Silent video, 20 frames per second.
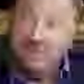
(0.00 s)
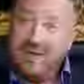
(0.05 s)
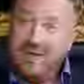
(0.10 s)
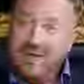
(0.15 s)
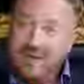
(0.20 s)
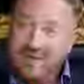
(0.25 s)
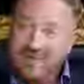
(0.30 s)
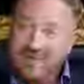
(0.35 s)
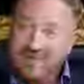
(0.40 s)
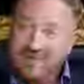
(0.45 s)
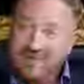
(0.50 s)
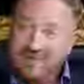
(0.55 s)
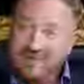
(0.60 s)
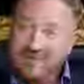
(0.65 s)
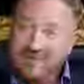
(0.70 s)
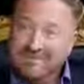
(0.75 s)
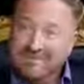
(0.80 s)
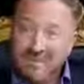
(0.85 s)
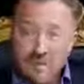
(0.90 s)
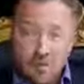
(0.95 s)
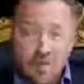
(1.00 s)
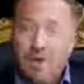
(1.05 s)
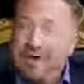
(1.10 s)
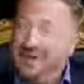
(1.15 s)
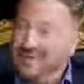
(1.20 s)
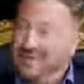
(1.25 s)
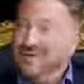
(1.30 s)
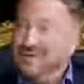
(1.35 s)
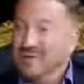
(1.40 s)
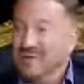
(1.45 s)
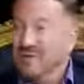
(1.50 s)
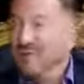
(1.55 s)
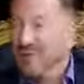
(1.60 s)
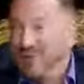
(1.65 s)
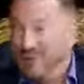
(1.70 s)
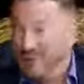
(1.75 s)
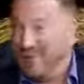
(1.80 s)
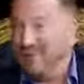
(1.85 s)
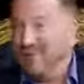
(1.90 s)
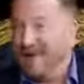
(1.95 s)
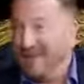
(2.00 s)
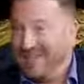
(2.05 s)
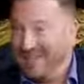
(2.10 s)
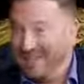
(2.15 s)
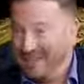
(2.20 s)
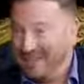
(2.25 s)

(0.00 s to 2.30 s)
know what to do with the money.